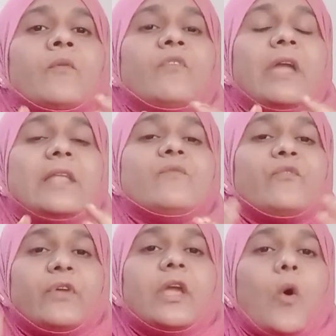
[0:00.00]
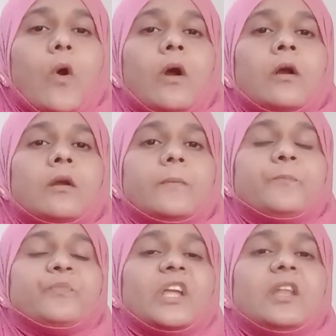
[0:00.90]
When we are
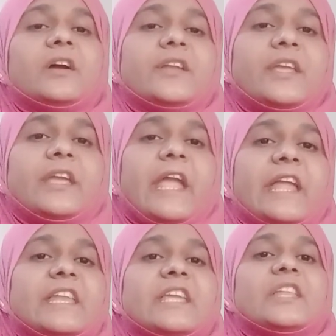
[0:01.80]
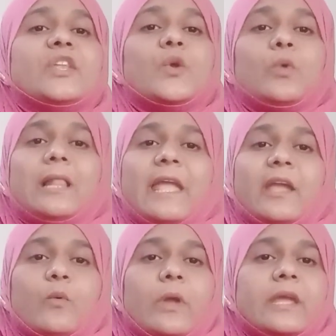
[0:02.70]
learning any new
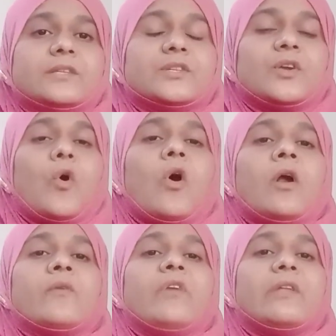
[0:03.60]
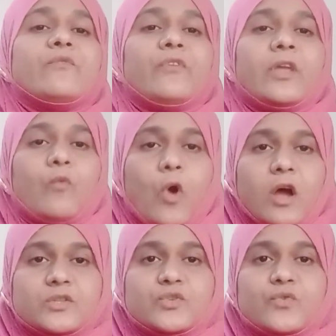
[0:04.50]
language, or when we
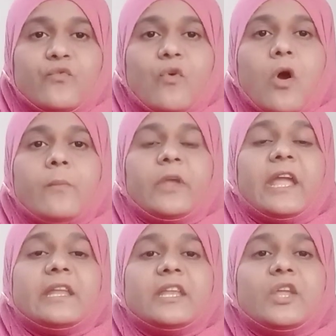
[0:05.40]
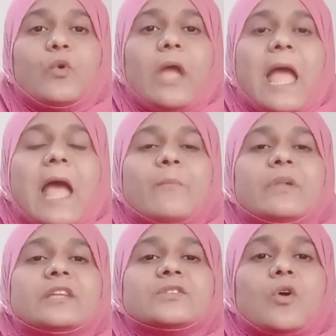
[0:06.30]
want to form any new
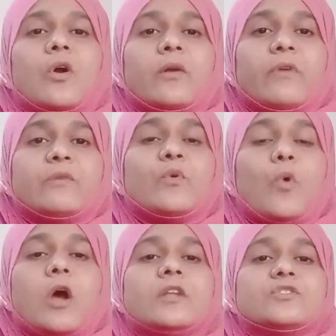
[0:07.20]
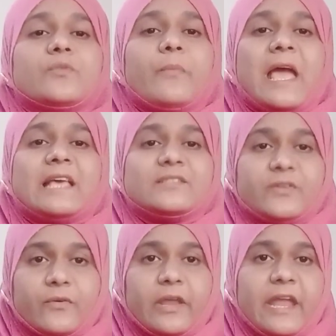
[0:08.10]
habit, or when we want to
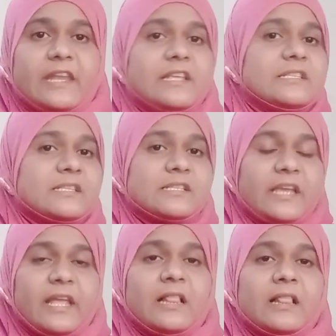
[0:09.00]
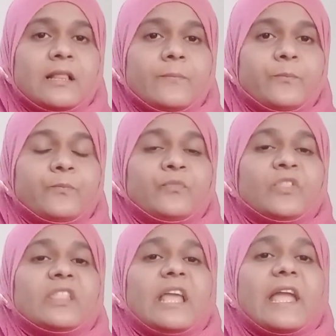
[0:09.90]
master any skill,
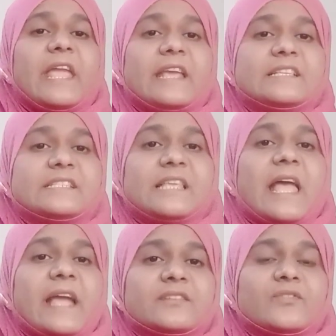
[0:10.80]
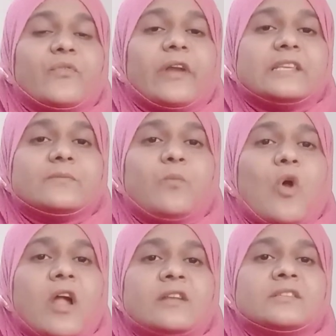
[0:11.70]
the exact
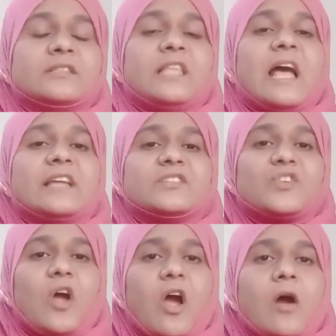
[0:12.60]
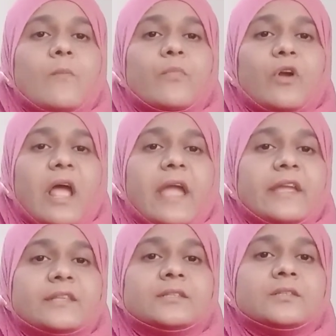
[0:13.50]
response that our
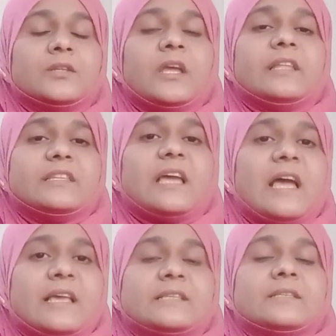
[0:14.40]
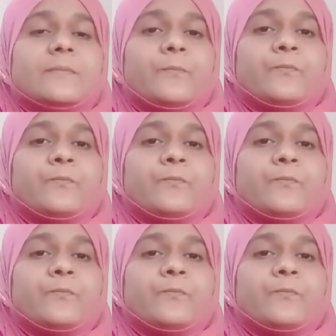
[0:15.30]
brain does,